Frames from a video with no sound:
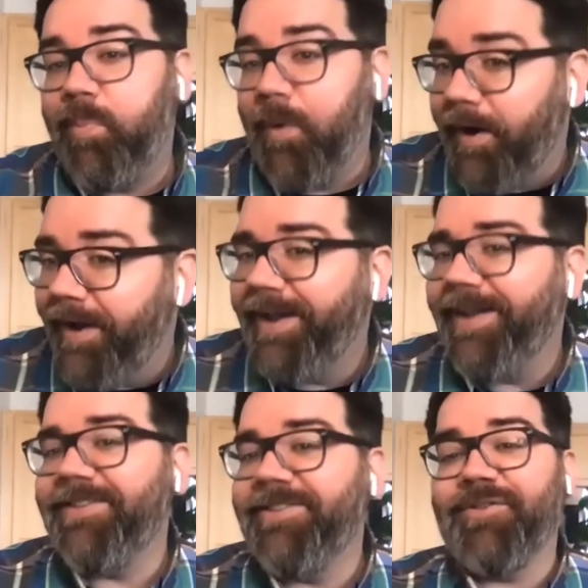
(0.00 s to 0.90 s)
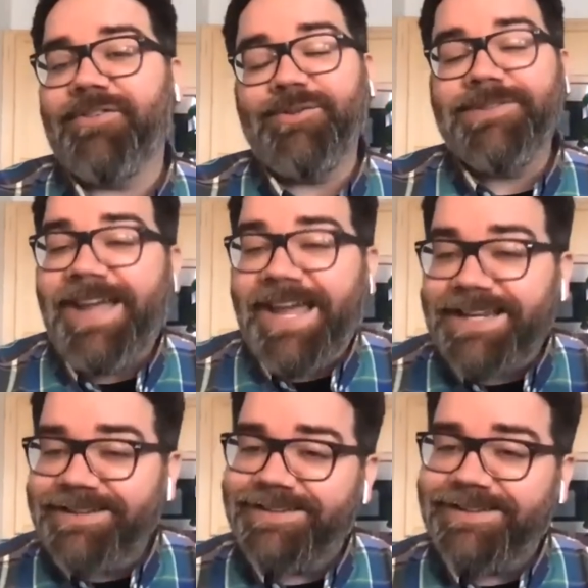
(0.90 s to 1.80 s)
but they're still
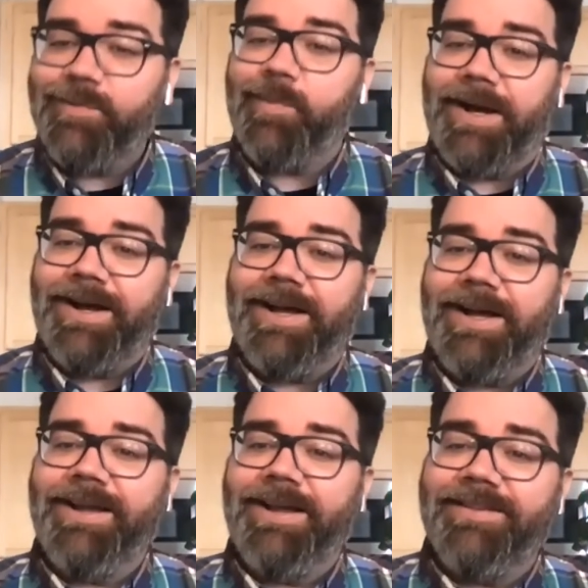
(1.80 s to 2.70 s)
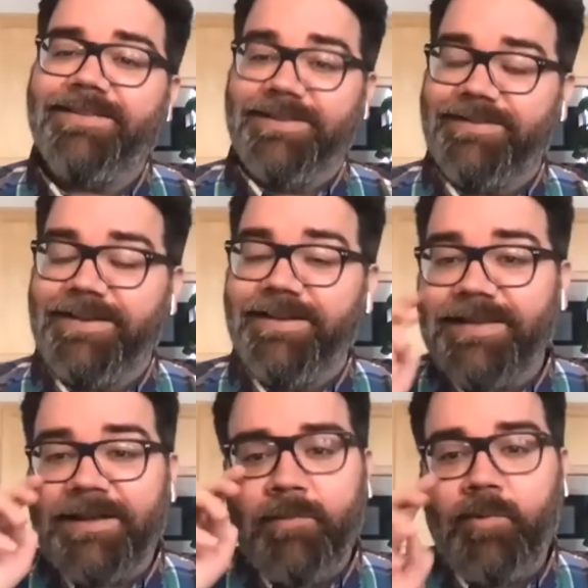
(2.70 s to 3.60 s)
tainted by this disease.
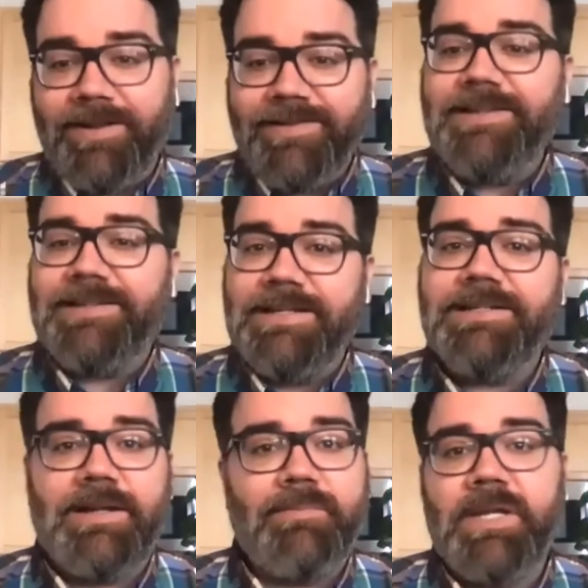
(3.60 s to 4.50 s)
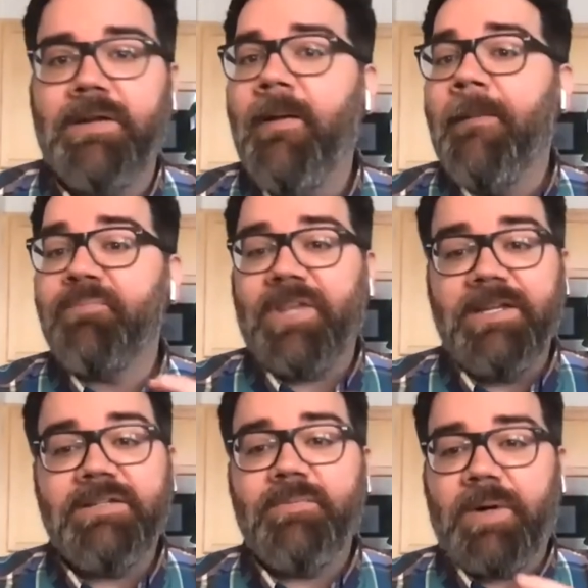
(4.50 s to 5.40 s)
And when I say tainted, I mean
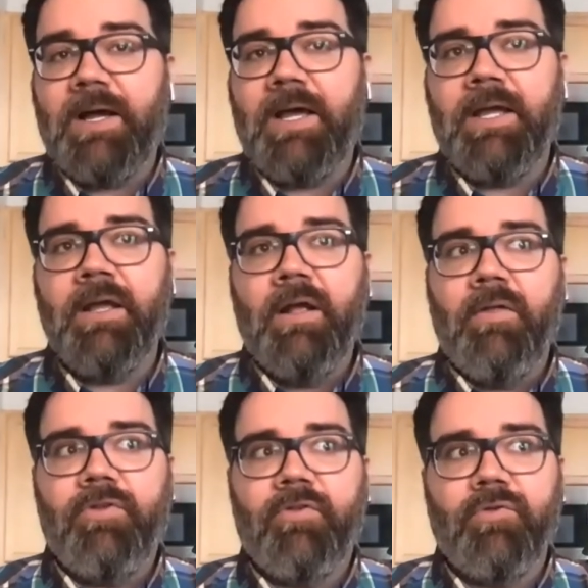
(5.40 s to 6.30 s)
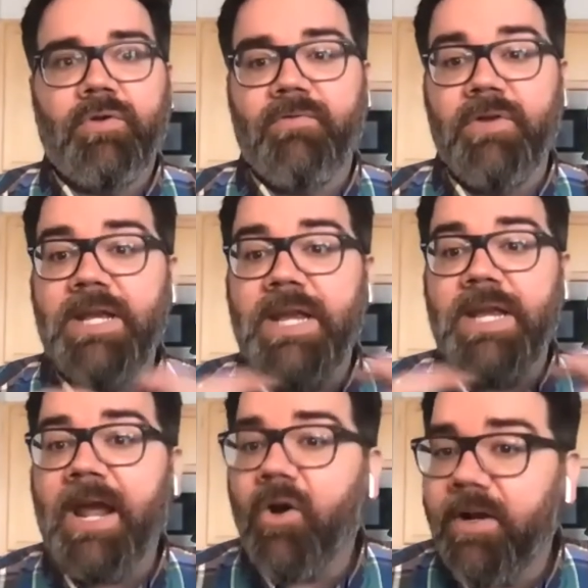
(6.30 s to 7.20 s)
tainted by the sort of
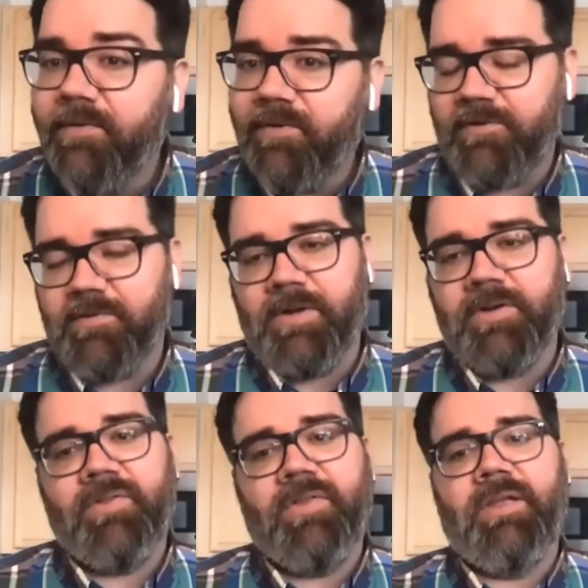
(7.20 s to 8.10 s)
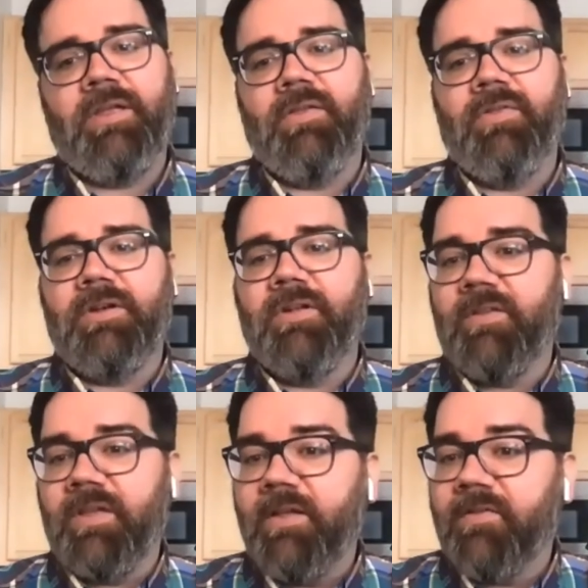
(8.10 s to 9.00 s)
narrative surrounding the
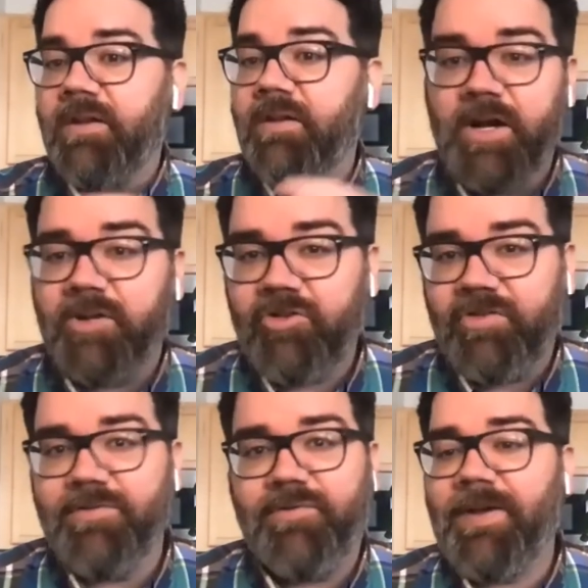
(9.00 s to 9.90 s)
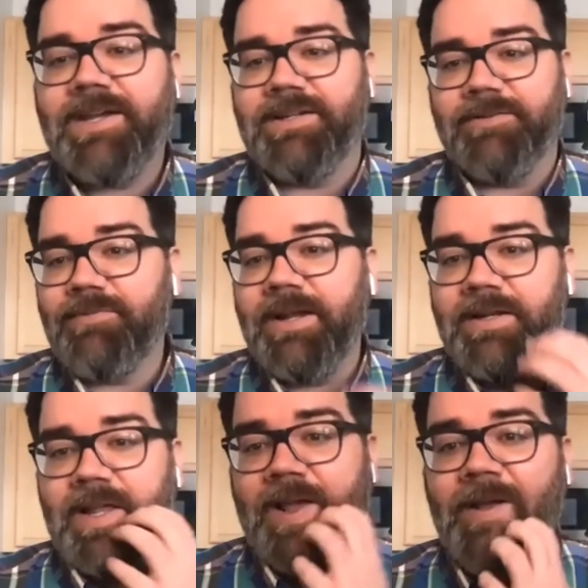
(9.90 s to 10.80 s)
disease, not just infected,
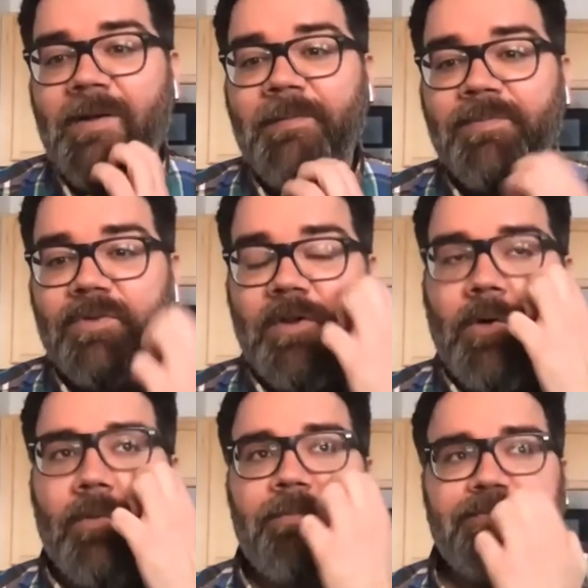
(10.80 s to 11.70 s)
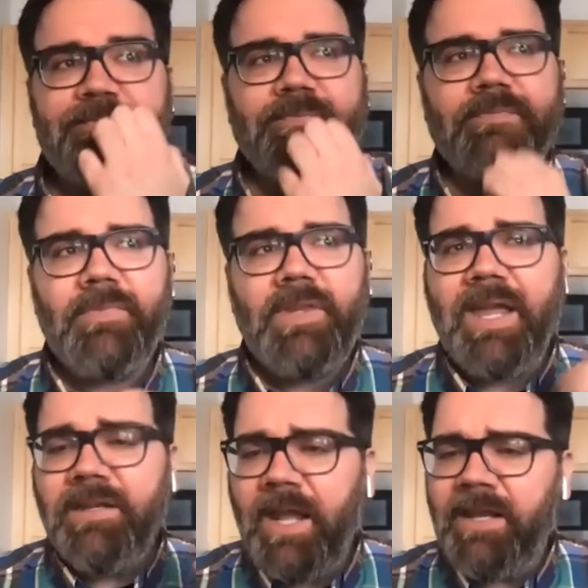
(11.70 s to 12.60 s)
right? Like, so,
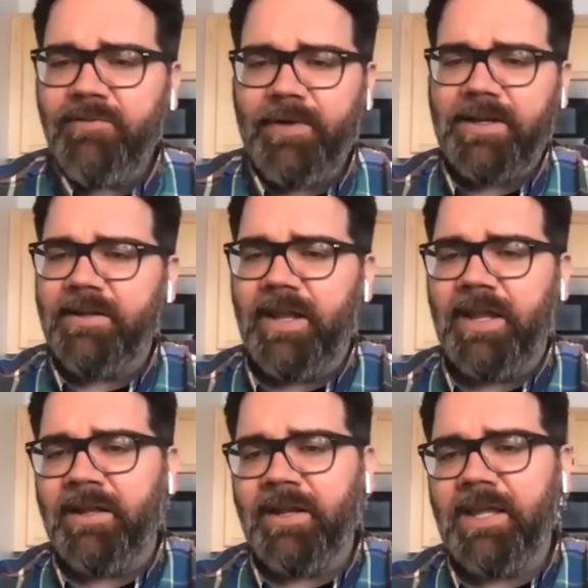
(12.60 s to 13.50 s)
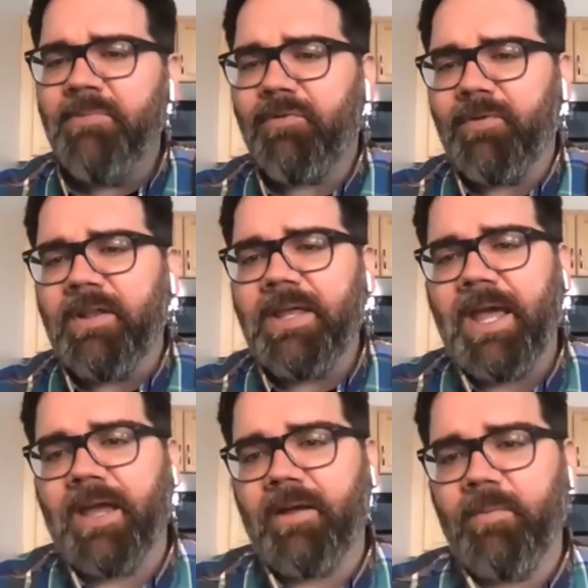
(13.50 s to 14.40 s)
and in fact, in hemophiliac,